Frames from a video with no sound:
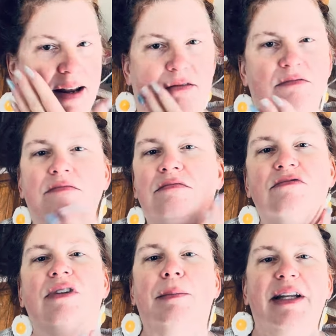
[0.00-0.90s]
it and
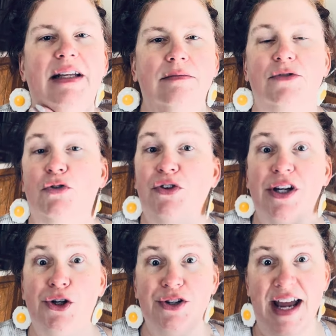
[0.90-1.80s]
rub it in. Don't forget
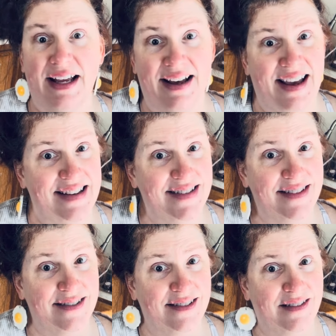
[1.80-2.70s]
your neck, guys.
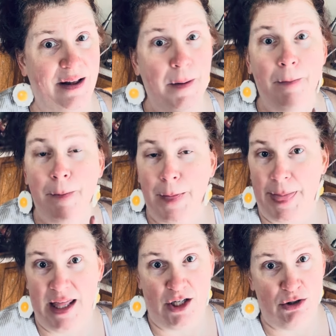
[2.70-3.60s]

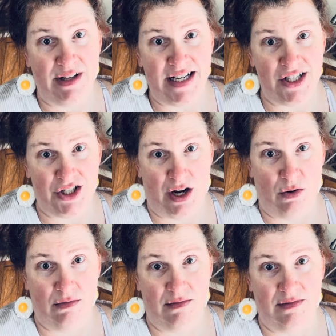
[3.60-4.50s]
You ladies know,
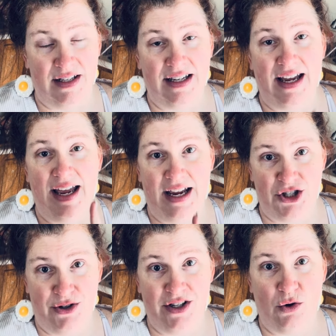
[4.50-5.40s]
as
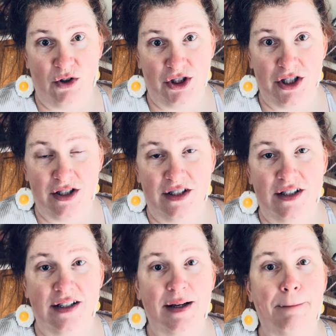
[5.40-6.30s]
you get older,
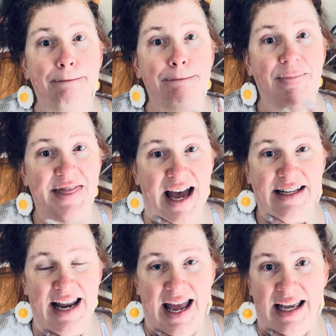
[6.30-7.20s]
that
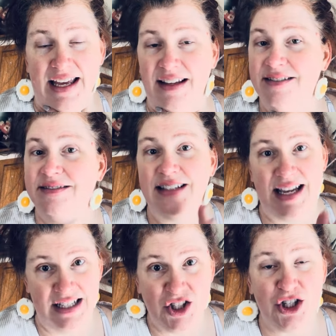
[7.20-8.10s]
neck,
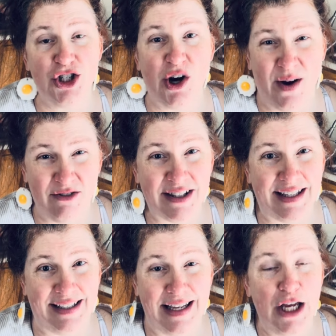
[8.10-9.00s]
it's going to show
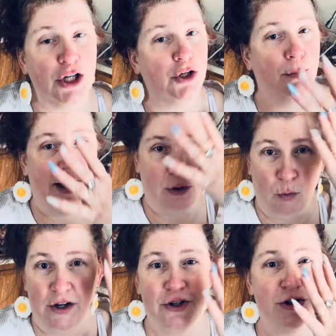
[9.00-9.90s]
everything. No matter
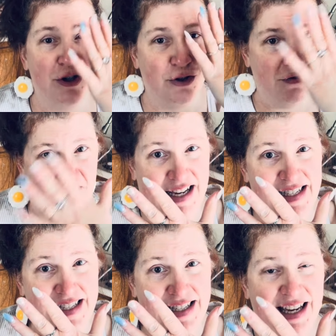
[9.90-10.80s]
what you do to your
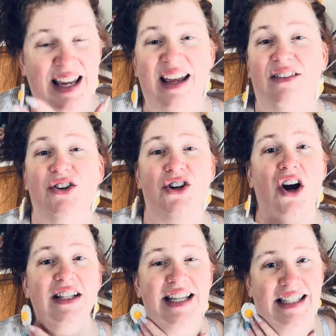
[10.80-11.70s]
face, if you're
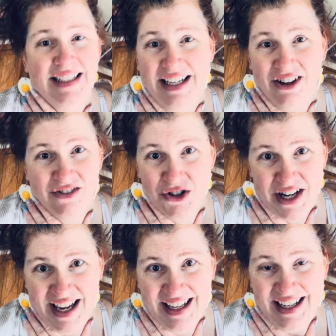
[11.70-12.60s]
not taking care of your
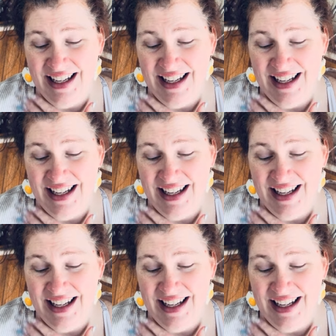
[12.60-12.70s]
neck,